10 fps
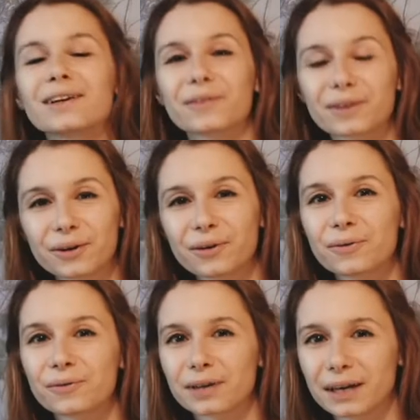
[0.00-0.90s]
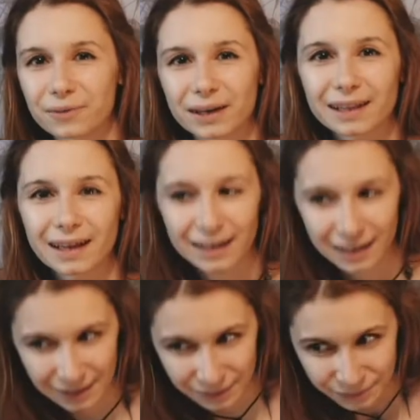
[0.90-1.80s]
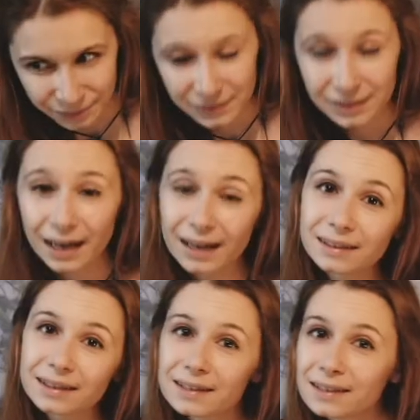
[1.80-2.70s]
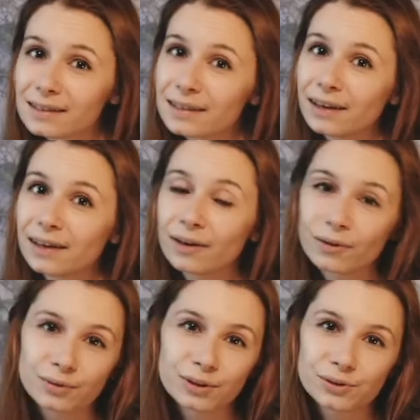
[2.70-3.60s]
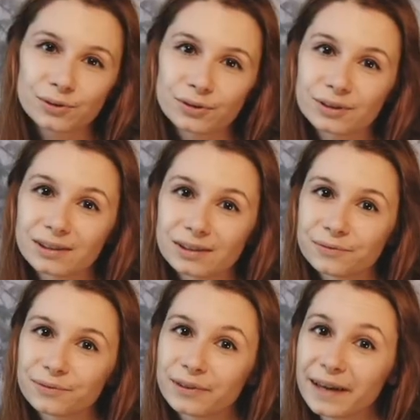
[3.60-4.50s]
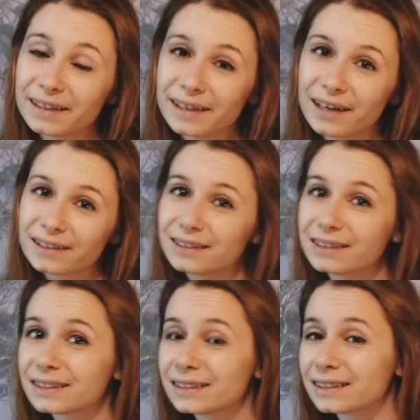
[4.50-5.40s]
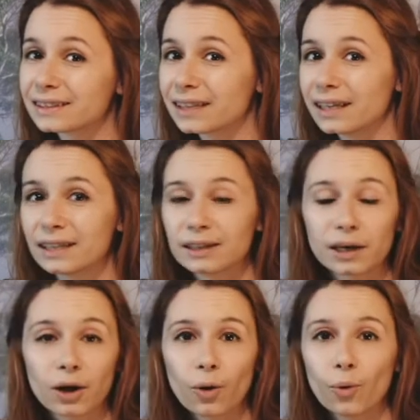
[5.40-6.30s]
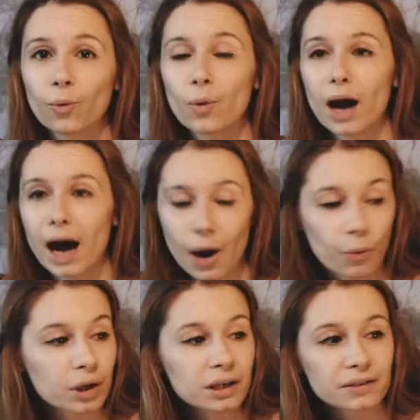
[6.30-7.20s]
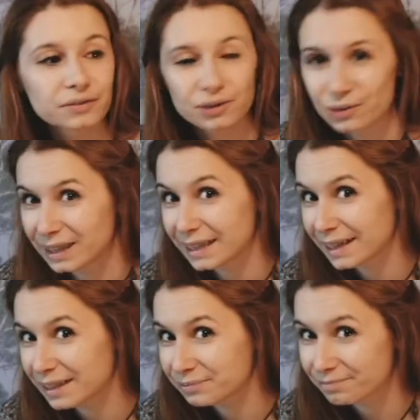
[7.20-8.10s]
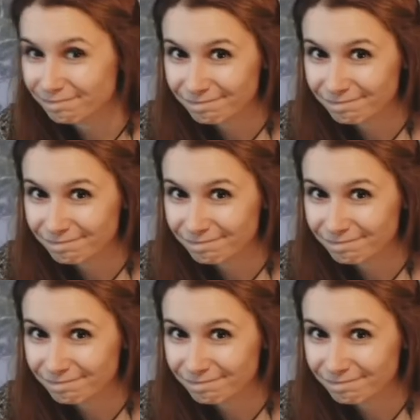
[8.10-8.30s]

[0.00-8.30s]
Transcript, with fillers: on the whole, I quite like it. And it's the only source of lightheartedness in the whole hour of screen time.